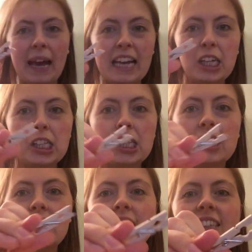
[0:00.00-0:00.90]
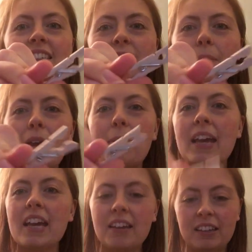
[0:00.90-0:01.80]
pegs,
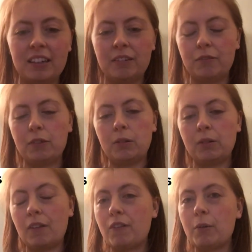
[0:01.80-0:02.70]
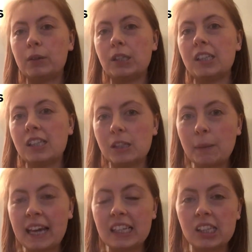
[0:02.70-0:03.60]
maybe, for if you want to
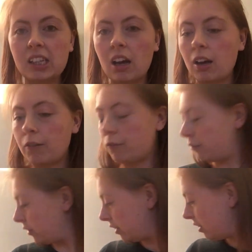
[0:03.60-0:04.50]
display stuff.